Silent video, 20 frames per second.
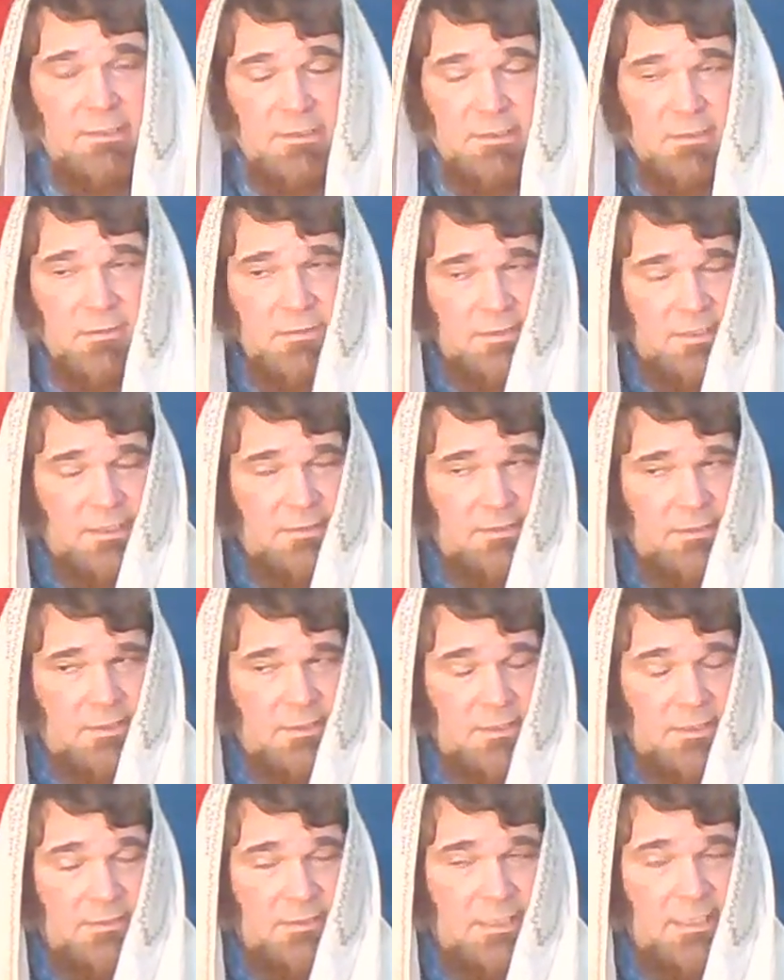So you,
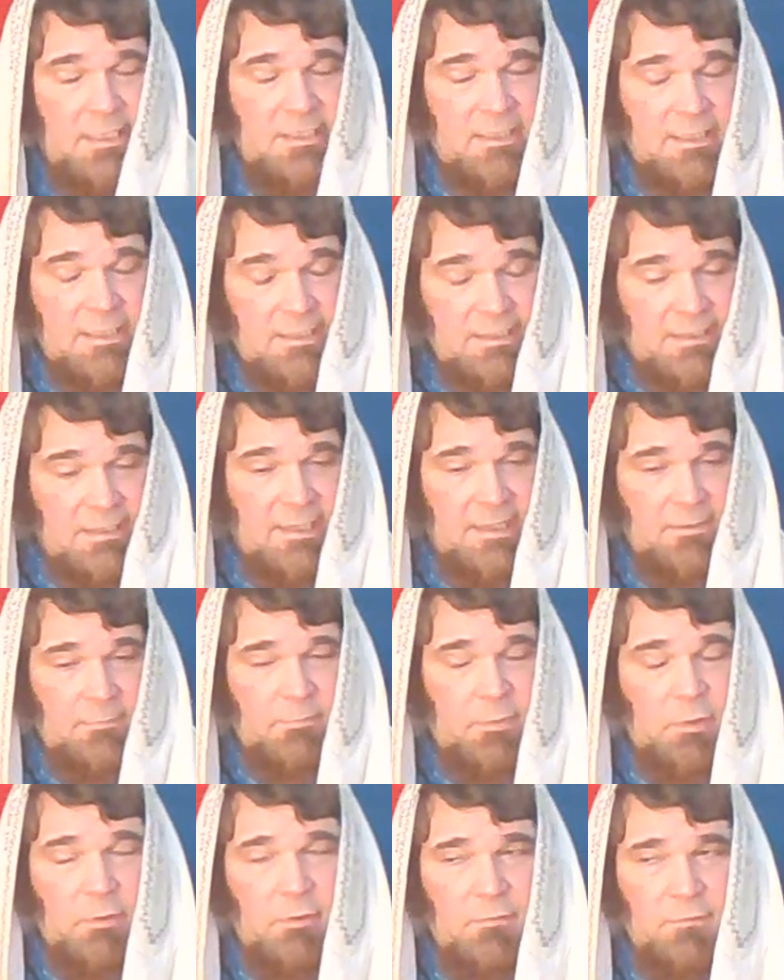you need to get
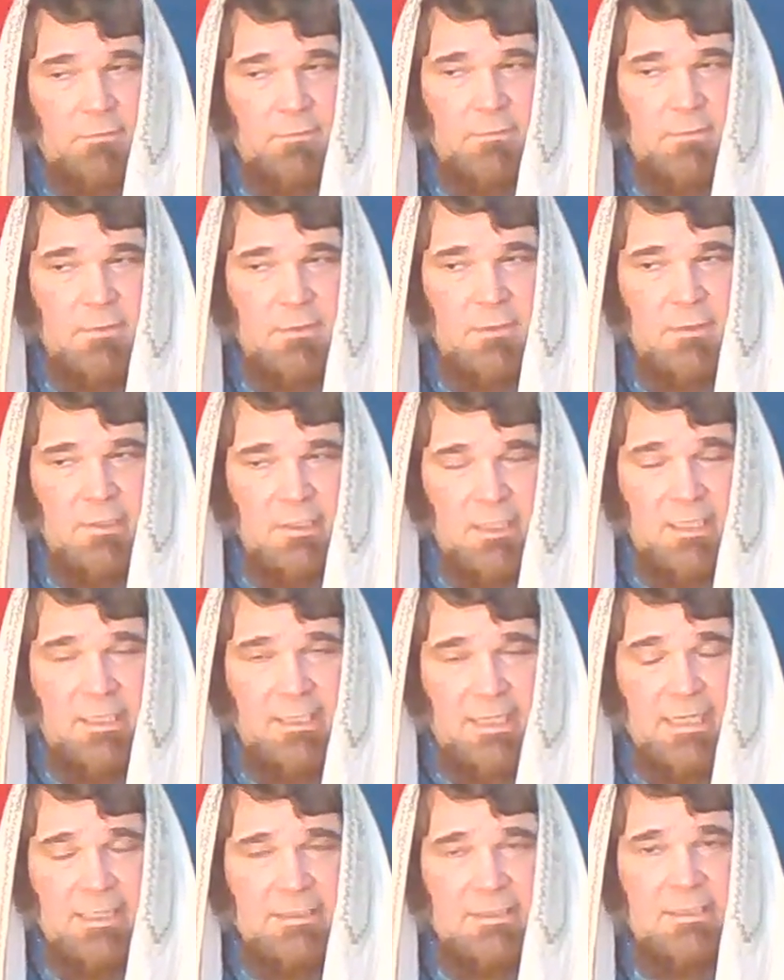that both
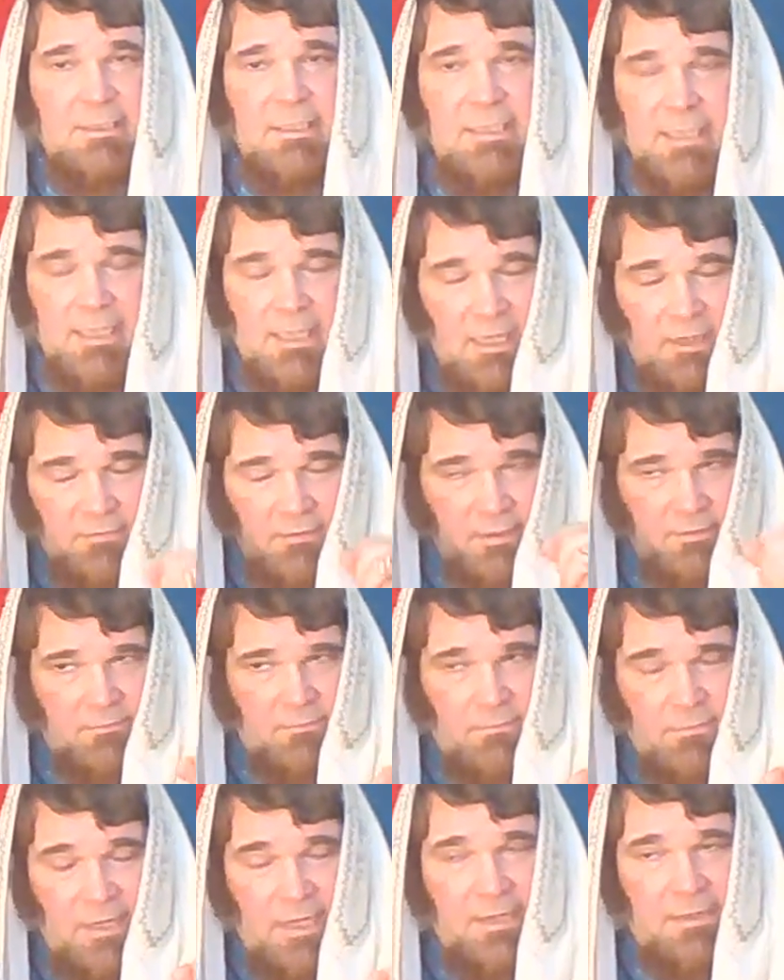connected together
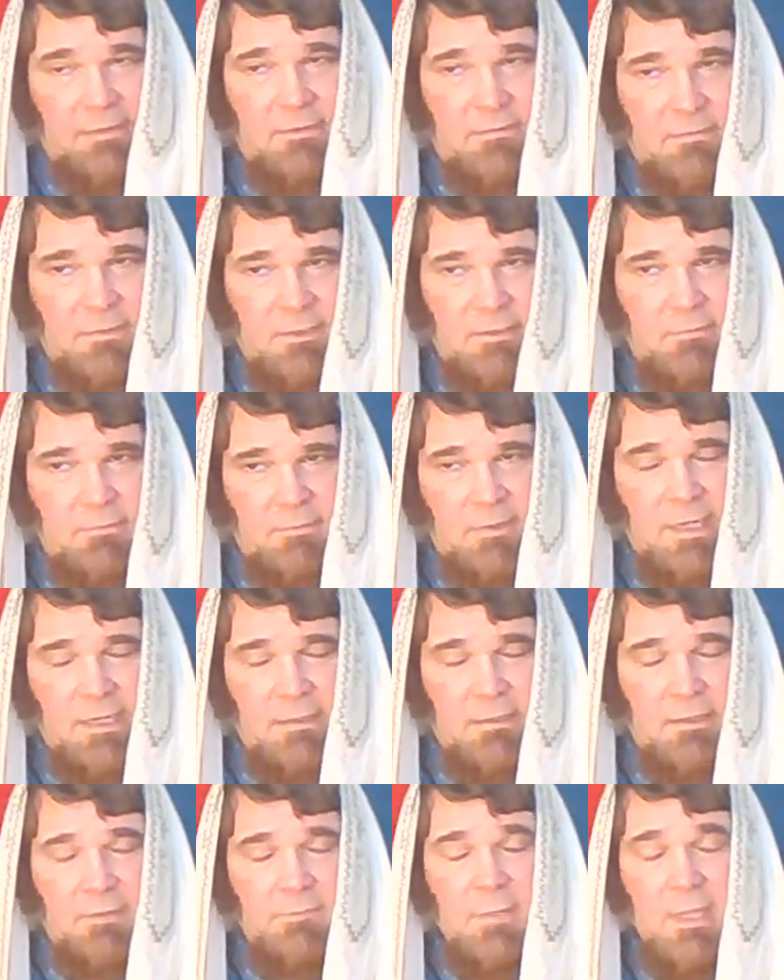and right right
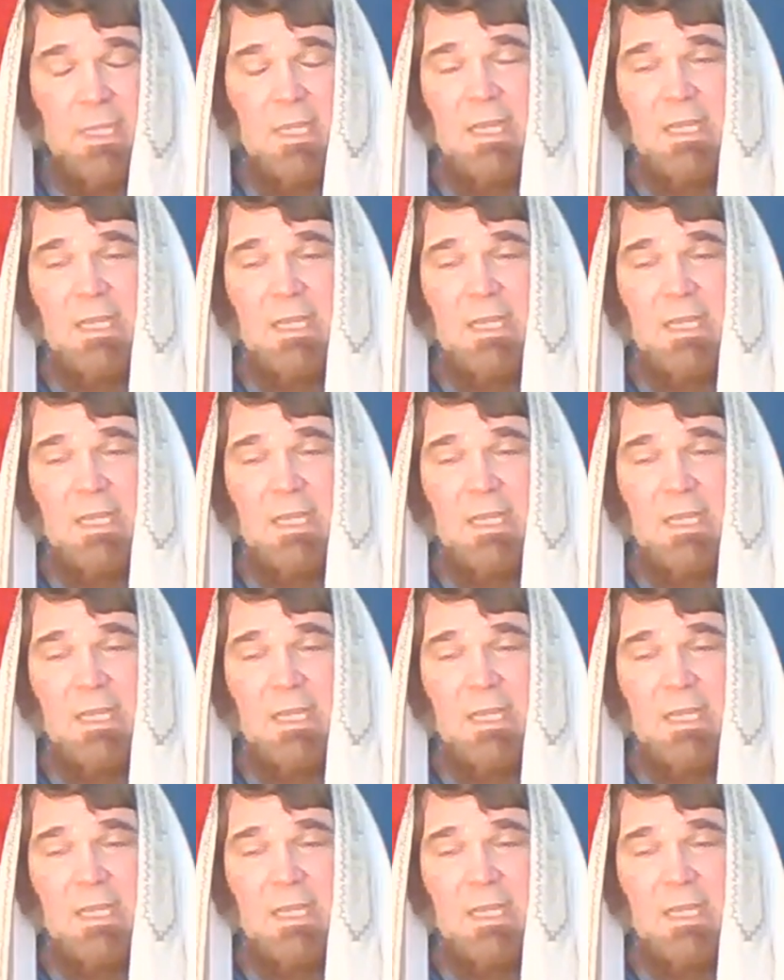on.